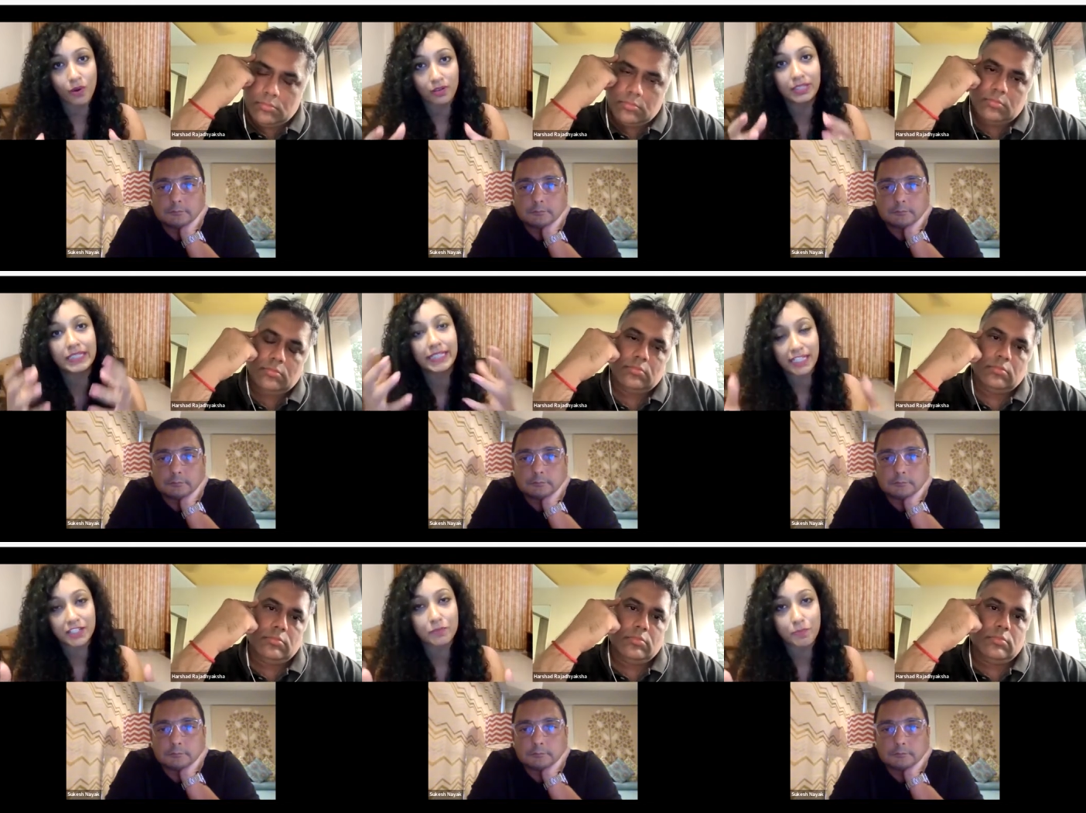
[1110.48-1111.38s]
Speaker 1: for a
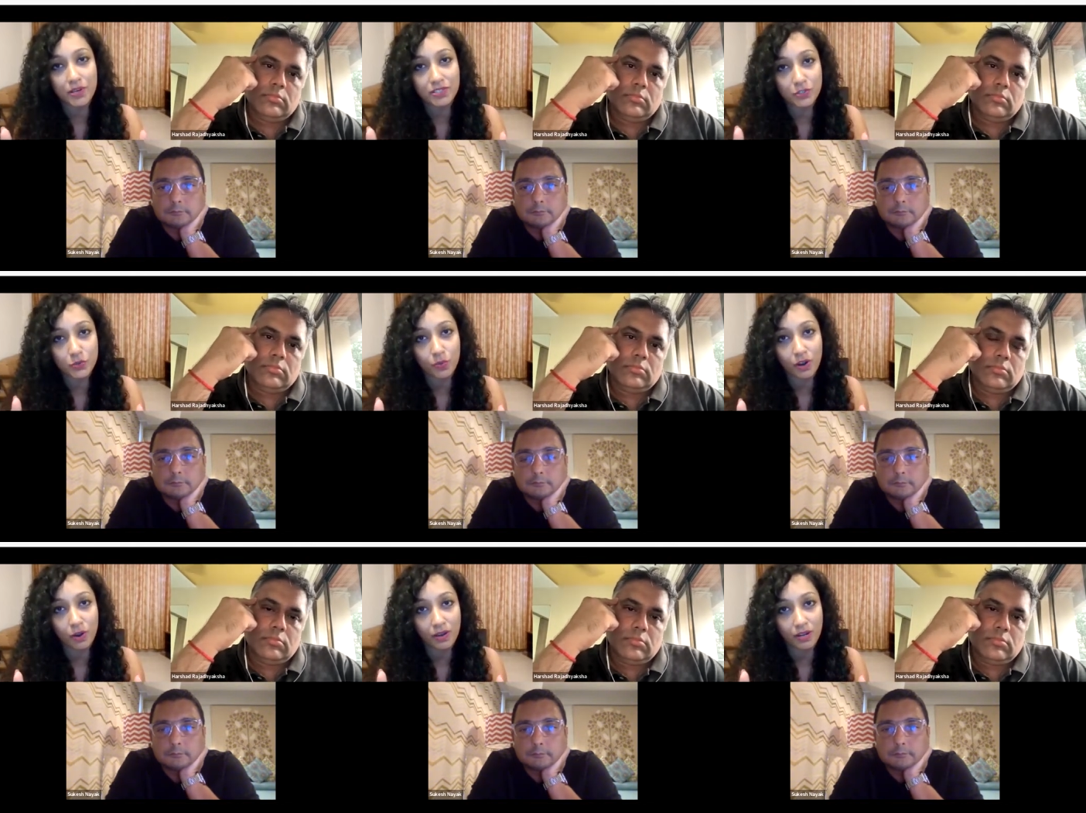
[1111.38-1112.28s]
creative person to
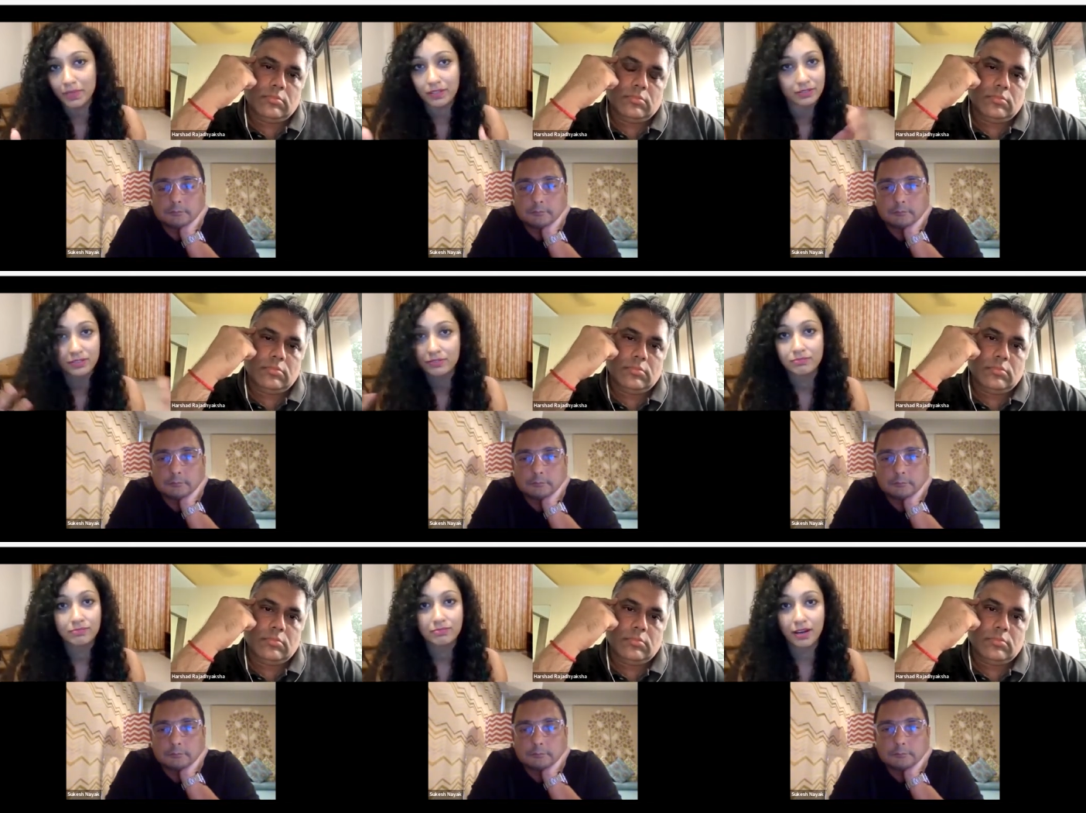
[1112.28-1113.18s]
work on? I mean,
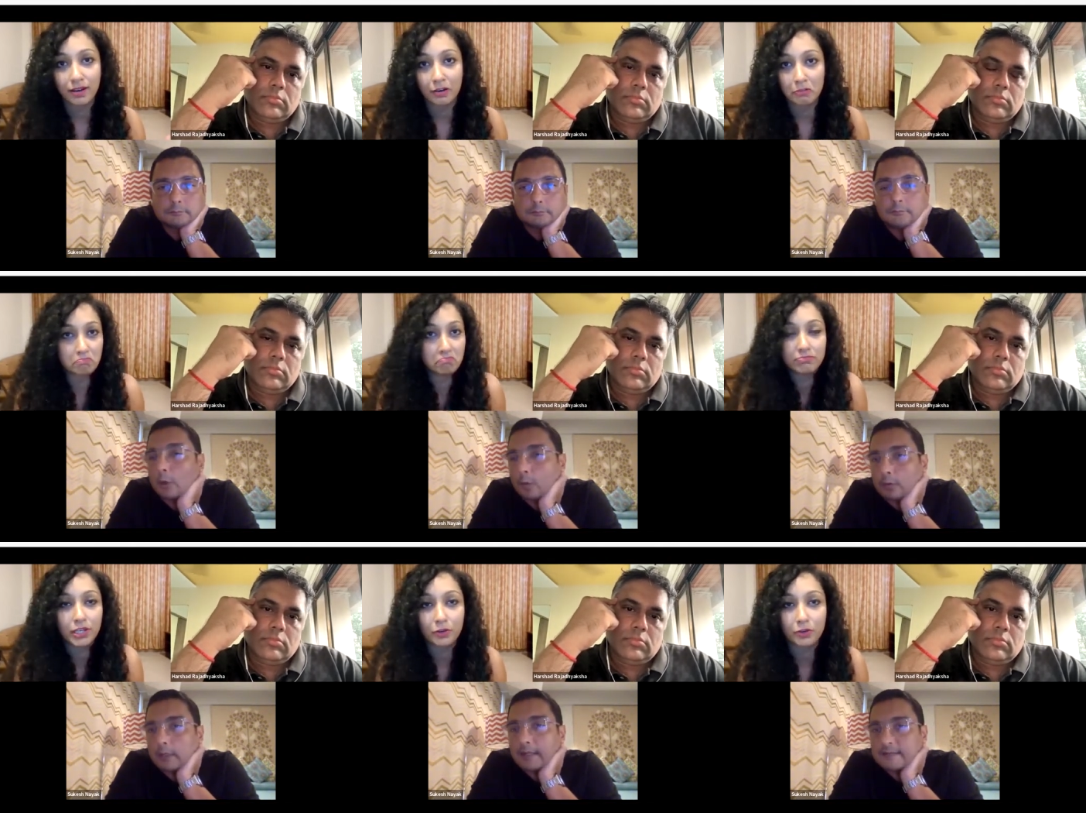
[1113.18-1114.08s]
uh,
Speaker 2: no,
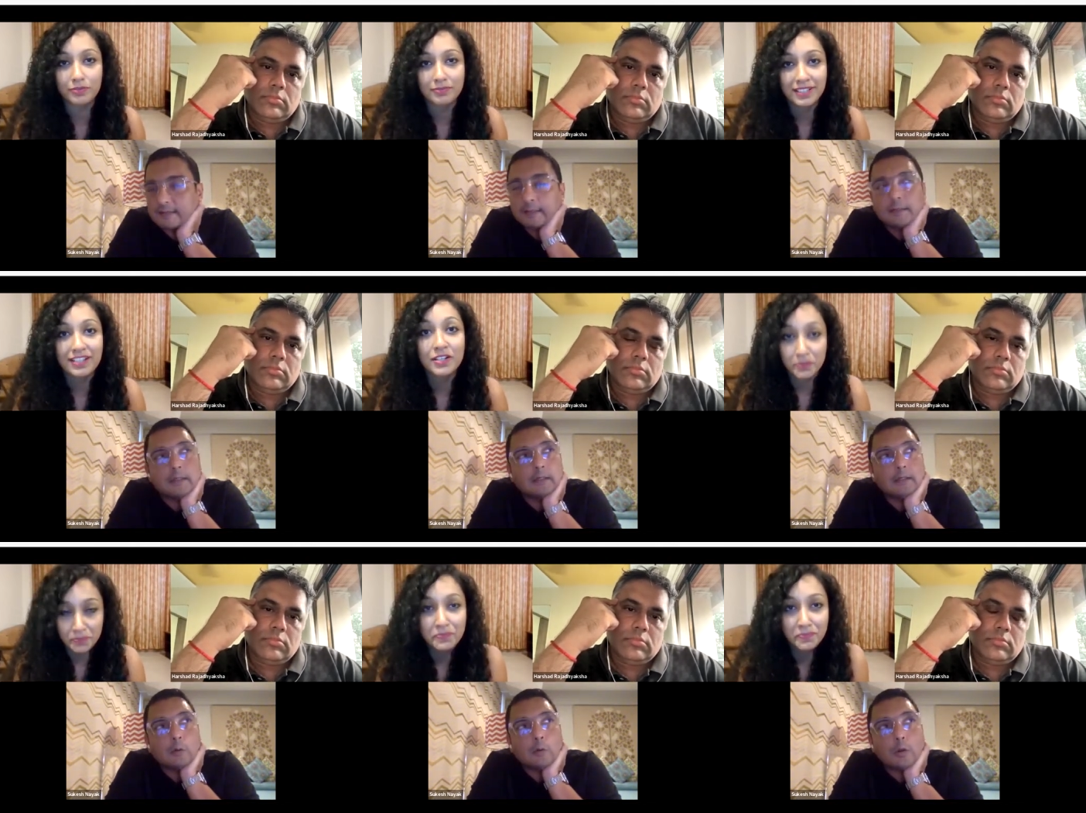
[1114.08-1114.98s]
like I said, uh,
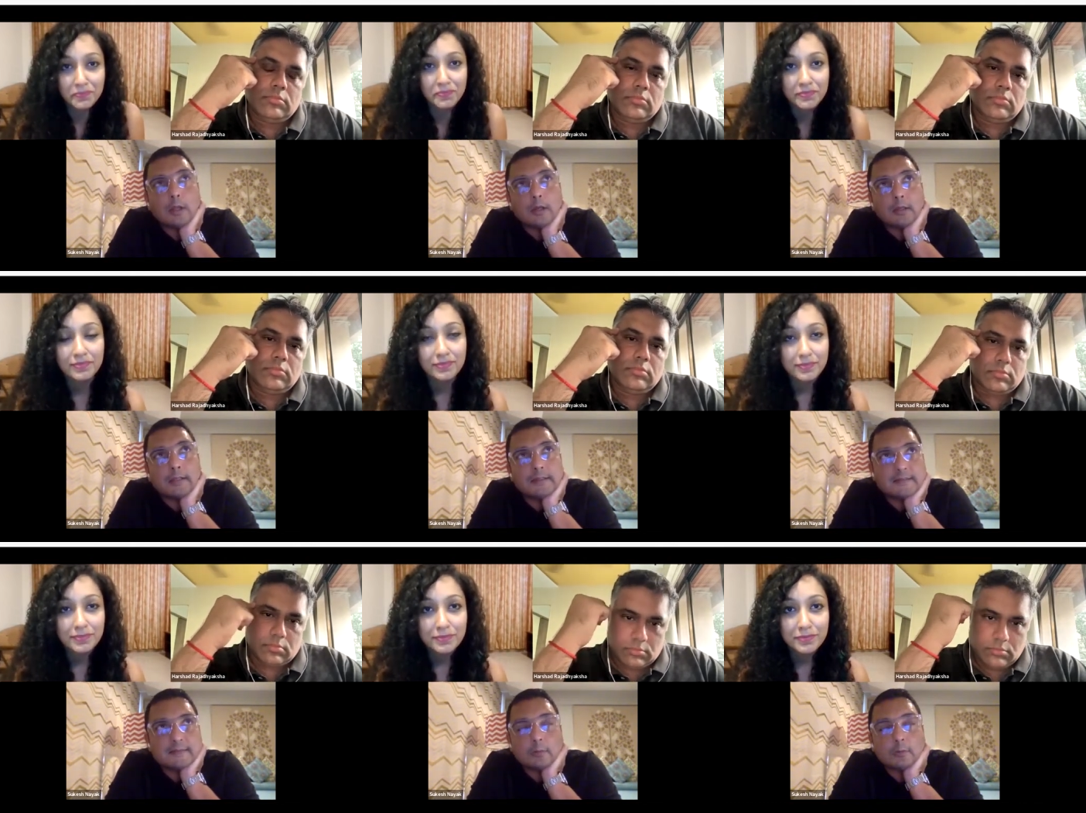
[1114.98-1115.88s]
all our
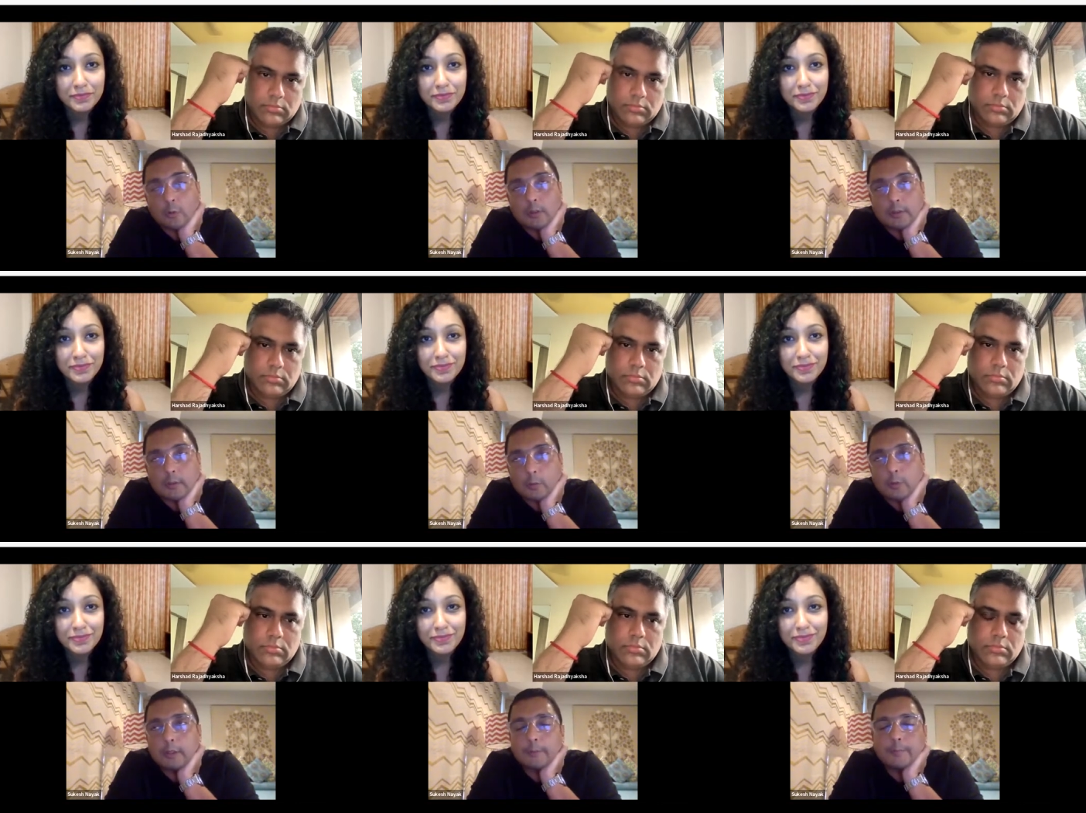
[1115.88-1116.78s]
clients, all
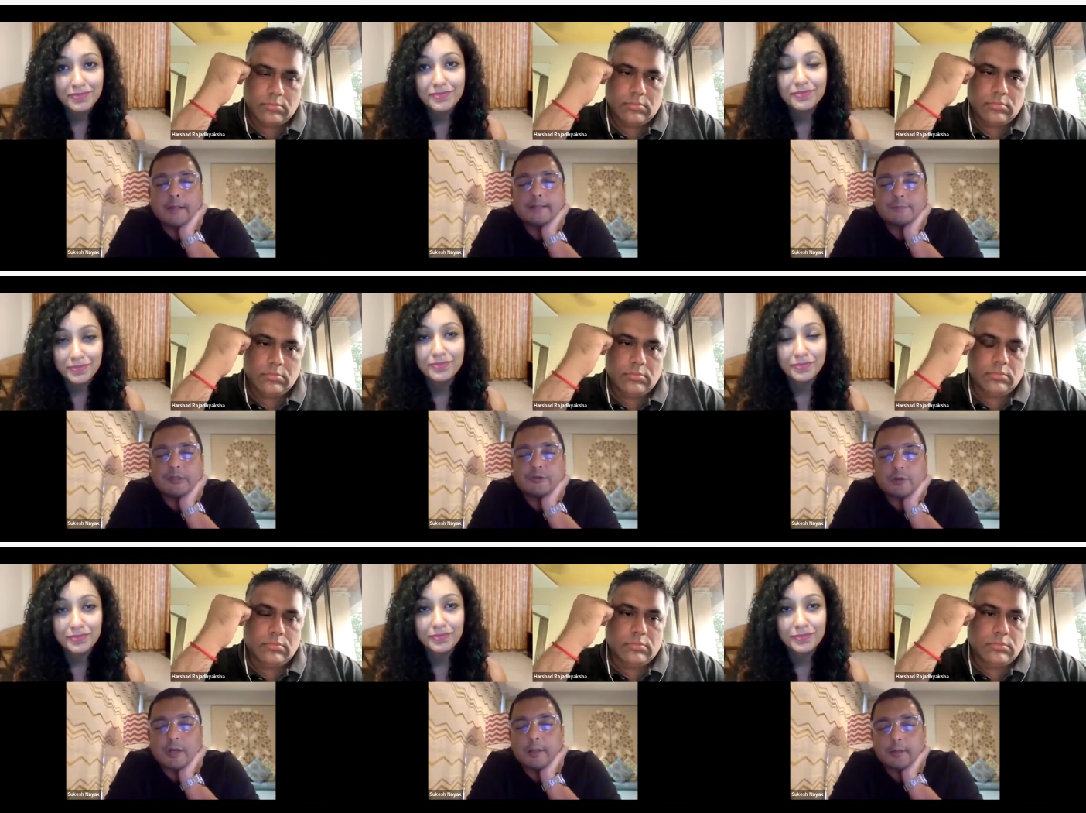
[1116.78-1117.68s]
all the brands we
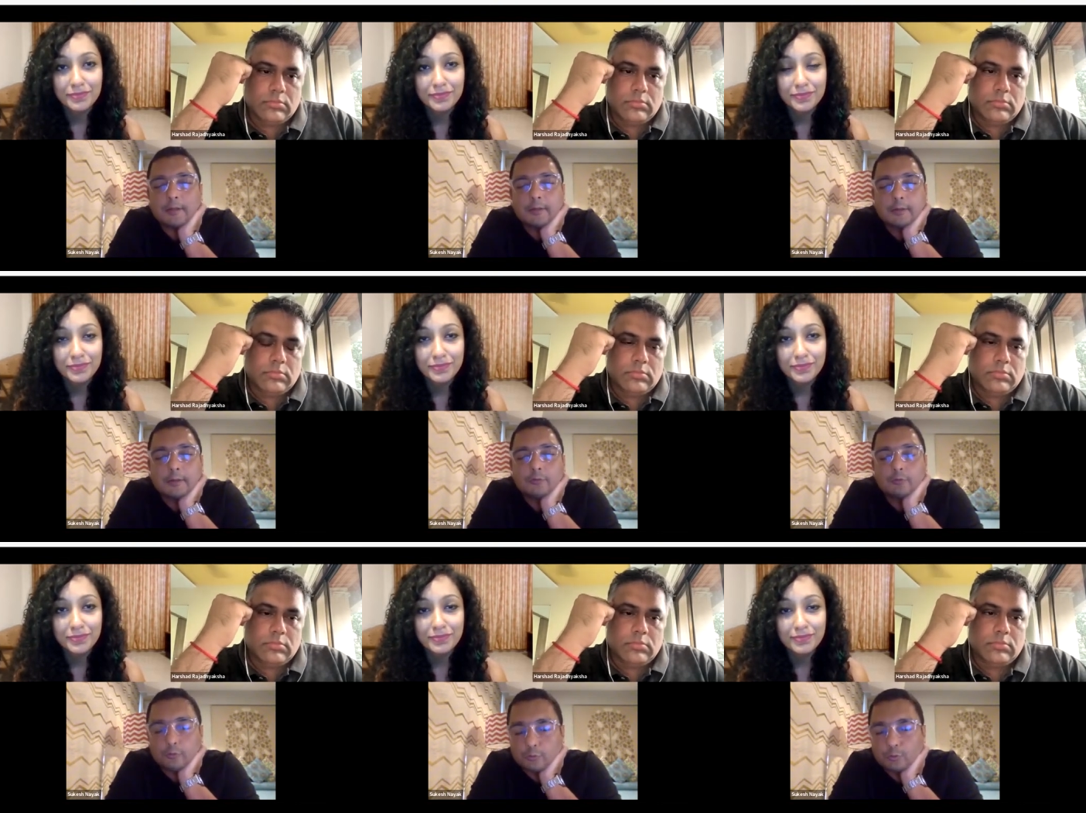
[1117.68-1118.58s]
try
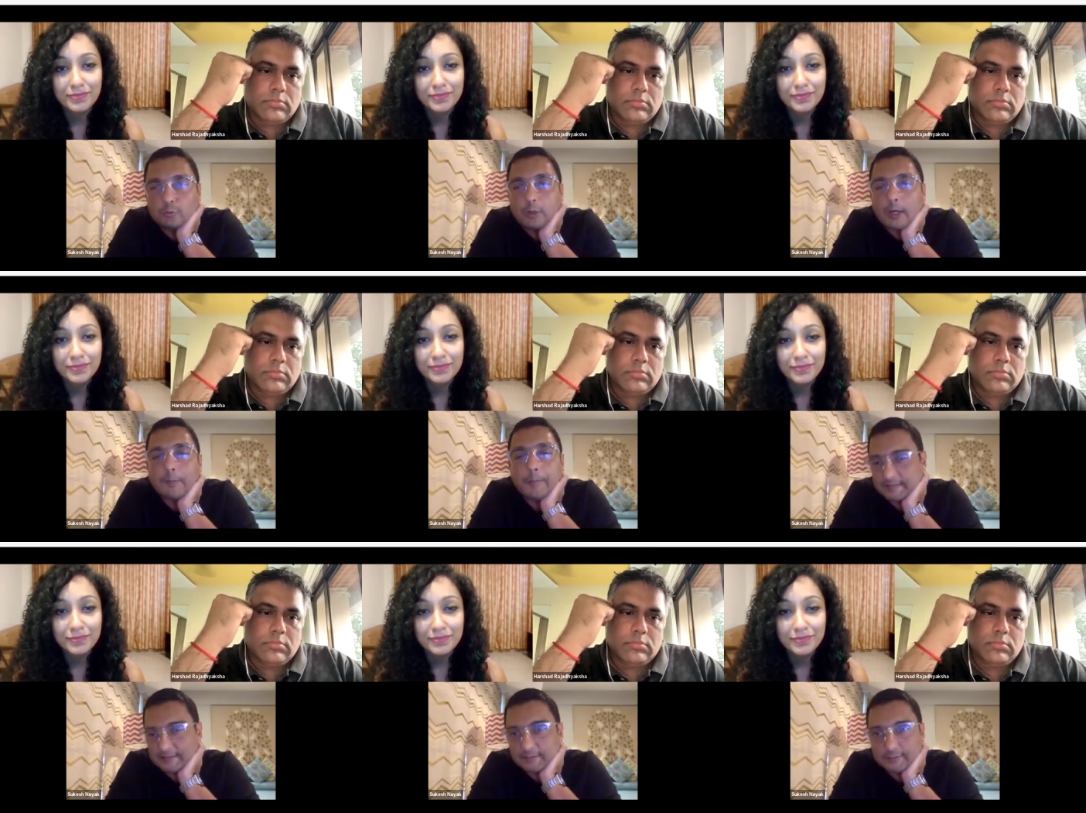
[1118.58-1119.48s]
to do our
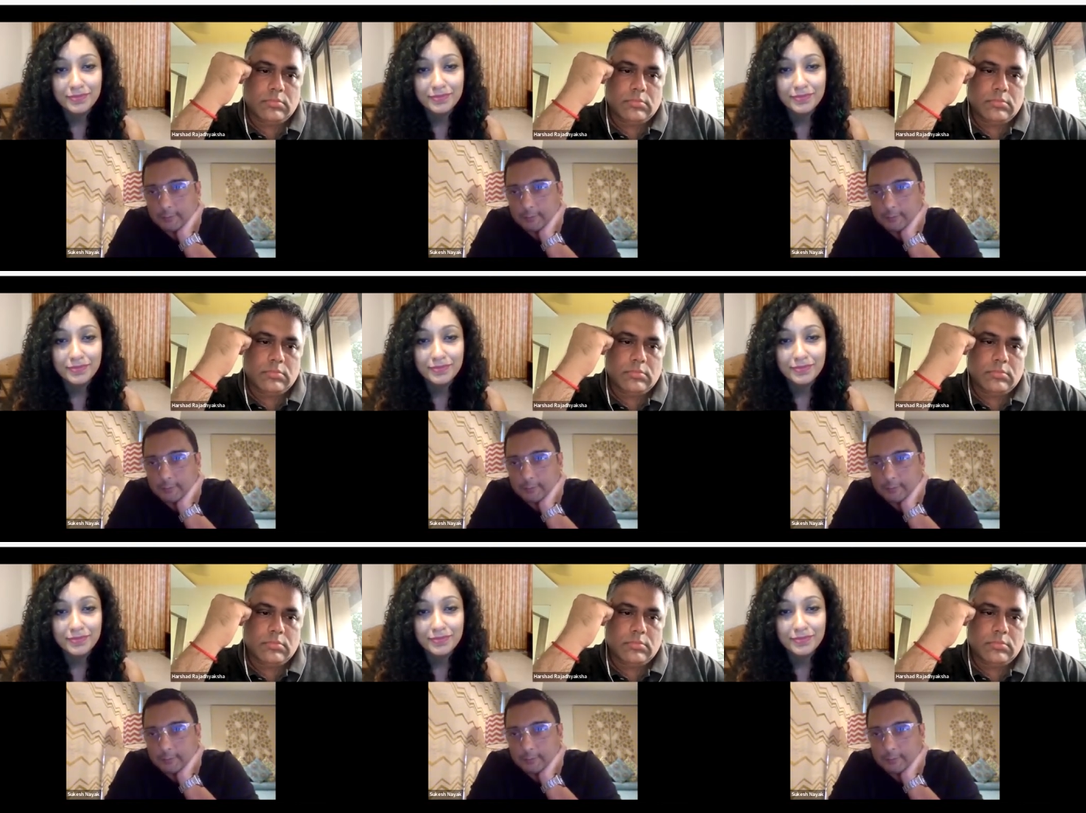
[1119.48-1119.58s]
best